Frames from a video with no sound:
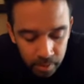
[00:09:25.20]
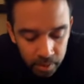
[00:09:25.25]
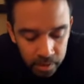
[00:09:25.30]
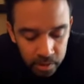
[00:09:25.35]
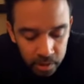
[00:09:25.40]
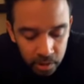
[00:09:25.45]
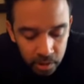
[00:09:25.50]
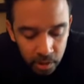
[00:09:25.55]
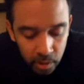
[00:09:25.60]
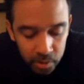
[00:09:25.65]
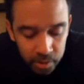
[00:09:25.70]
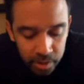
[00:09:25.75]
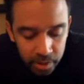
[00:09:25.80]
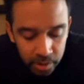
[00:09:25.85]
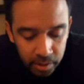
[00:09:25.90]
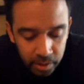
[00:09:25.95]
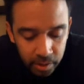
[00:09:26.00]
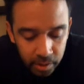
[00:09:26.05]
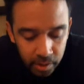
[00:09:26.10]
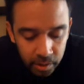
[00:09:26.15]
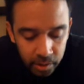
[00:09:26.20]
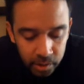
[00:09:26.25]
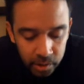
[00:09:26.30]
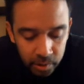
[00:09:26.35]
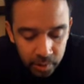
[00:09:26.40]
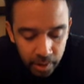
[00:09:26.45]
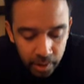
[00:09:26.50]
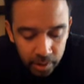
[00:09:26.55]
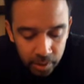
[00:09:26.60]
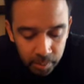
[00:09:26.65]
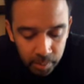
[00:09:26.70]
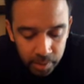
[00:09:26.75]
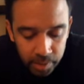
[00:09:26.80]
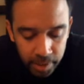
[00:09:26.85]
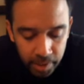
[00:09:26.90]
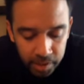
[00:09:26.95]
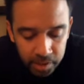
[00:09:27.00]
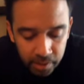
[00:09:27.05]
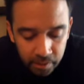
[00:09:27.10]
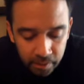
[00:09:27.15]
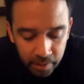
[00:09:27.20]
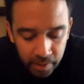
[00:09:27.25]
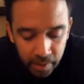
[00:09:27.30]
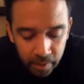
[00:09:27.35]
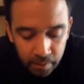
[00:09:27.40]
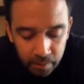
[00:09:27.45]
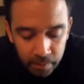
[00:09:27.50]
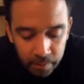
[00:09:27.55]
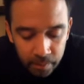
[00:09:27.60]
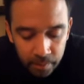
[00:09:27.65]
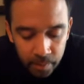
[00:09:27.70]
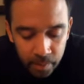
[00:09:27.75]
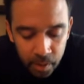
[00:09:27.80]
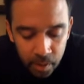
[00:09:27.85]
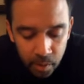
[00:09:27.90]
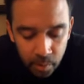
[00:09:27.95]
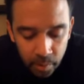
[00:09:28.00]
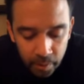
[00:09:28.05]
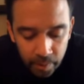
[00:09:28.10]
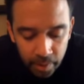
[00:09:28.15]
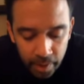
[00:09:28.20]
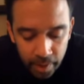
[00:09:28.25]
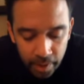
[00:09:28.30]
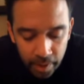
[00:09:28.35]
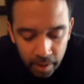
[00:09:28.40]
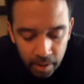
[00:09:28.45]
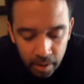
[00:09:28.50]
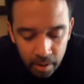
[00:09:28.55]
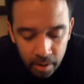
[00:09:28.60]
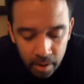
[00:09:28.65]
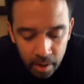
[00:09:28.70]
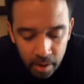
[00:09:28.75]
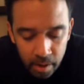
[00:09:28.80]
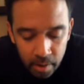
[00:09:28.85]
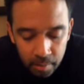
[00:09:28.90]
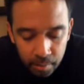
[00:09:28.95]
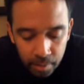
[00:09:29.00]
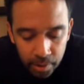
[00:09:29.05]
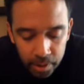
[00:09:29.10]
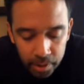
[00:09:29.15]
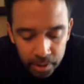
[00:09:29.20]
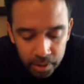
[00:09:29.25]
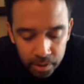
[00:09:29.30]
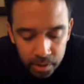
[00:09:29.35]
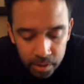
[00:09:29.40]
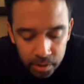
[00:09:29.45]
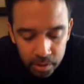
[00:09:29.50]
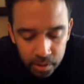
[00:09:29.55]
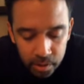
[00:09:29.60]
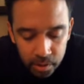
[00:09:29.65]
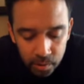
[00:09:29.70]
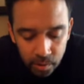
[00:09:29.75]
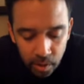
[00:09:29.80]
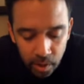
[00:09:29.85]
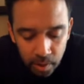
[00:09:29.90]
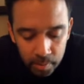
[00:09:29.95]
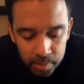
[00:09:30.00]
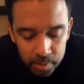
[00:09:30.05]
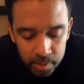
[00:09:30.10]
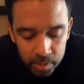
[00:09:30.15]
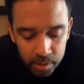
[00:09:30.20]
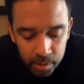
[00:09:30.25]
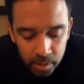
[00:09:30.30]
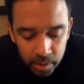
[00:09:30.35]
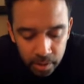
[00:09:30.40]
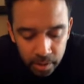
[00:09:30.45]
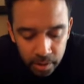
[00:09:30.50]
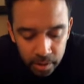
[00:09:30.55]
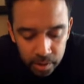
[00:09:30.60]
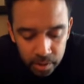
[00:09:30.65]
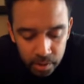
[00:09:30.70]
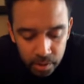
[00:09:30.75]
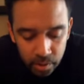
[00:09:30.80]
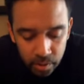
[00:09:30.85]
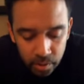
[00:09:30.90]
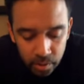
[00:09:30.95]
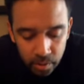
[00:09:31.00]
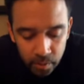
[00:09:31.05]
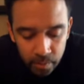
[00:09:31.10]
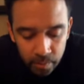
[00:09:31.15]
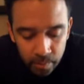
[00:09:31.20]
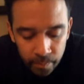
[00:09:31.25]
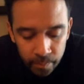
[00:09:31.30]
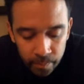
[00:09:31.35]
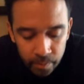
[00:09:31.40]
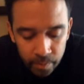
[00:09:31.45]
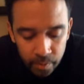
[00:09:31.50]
thus closing the tractor protection valve when the air pressure drops into